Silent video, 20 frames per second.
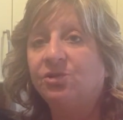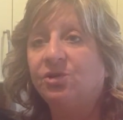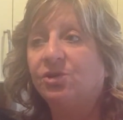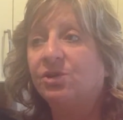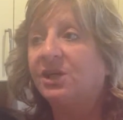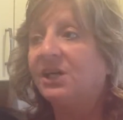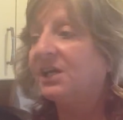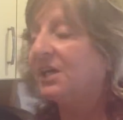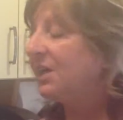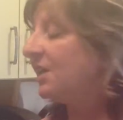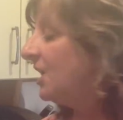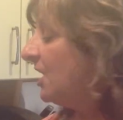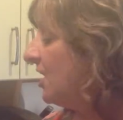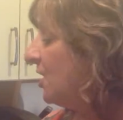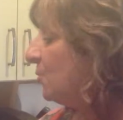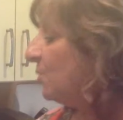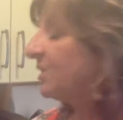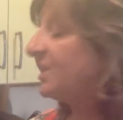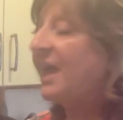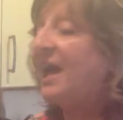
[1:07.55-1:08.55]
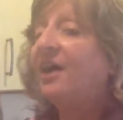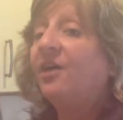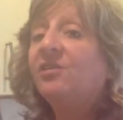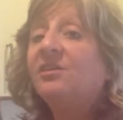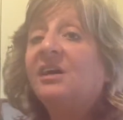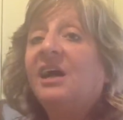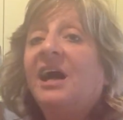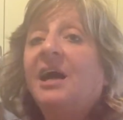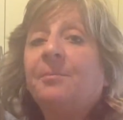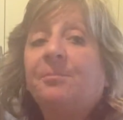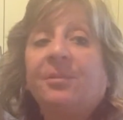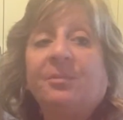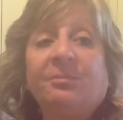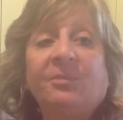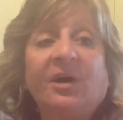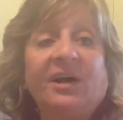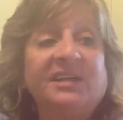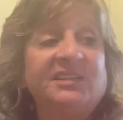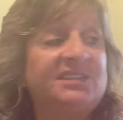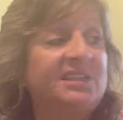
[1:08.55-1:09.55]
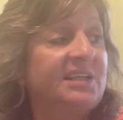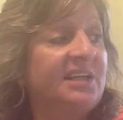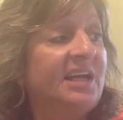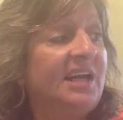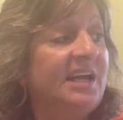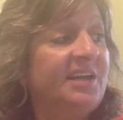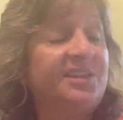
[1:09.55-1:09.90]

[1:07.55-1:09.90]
cooking it without compromising